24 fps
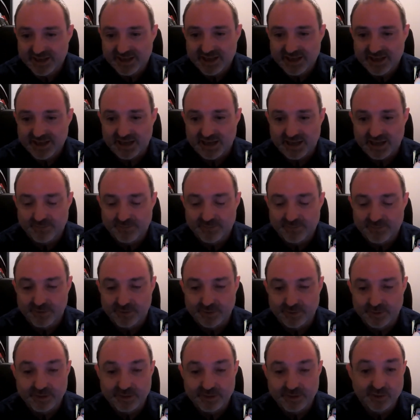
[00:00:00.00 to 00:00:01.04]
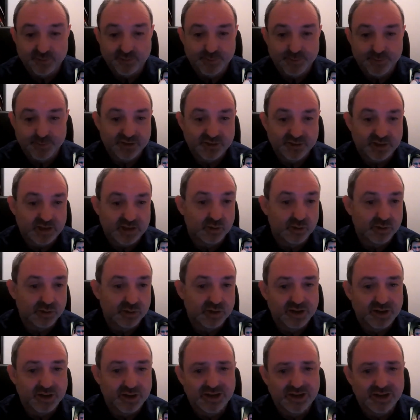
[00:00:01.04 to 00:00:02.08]
So those basically look
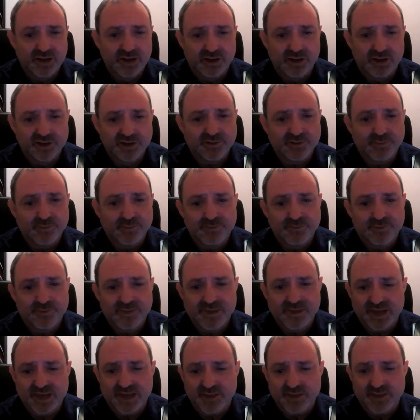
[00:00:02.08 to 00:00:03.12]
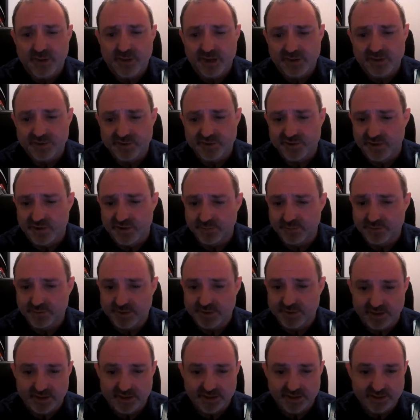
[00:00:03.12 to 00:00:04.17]
like a large, thick microscope
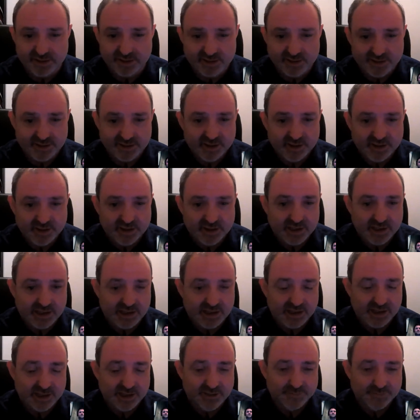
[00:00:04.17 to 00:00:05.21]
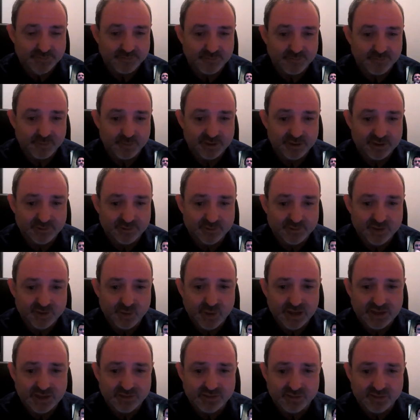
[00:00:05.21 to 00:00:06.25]
slide with some
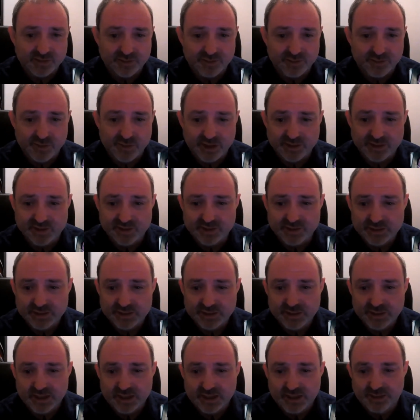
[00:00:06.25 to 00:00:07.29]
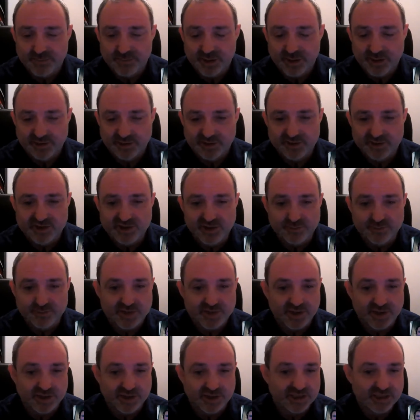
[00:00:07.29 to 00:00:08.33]
squares on the front. Mine's a cheap
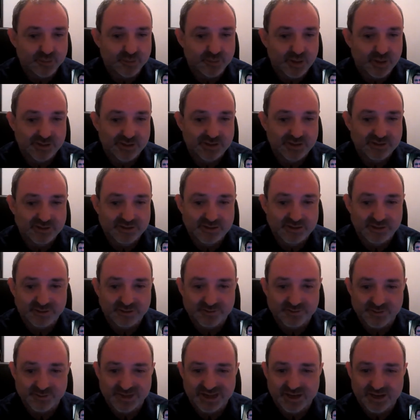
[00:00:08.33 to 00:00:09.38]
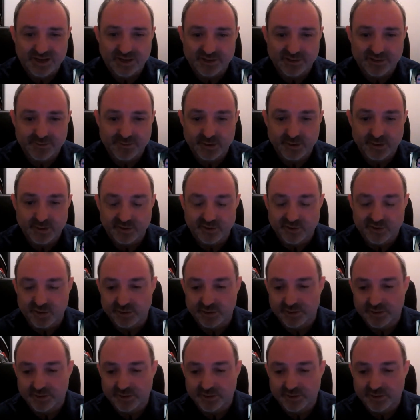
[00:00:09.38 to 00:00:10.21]
Chinese one that is really hard to focus on.